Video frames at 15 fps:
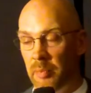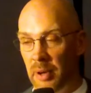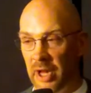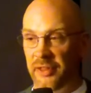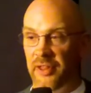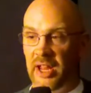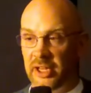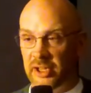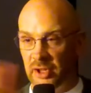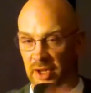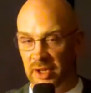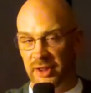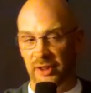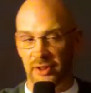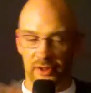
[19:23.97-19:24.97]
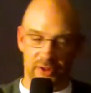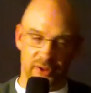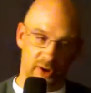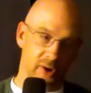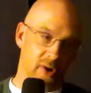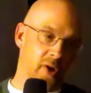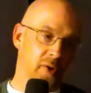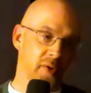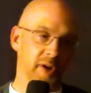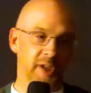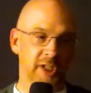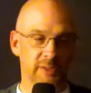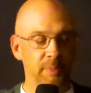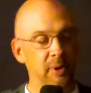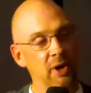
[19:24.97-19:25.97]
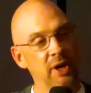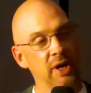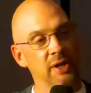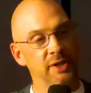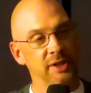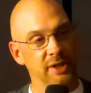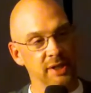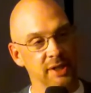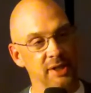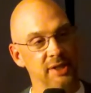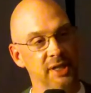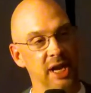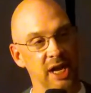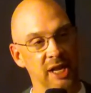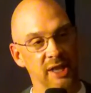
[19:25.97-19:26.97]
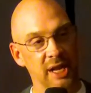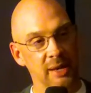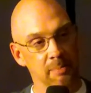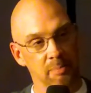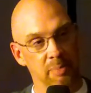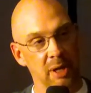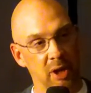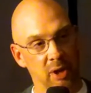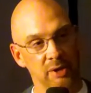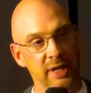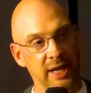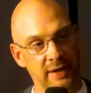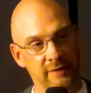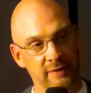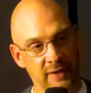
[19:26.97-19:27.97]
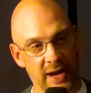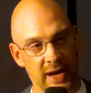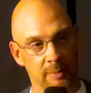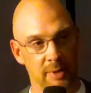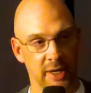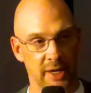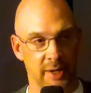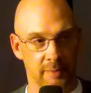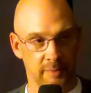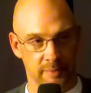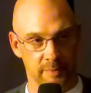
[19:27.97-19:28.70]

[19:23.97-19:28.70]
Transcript: But they took their own experiences and they built a family.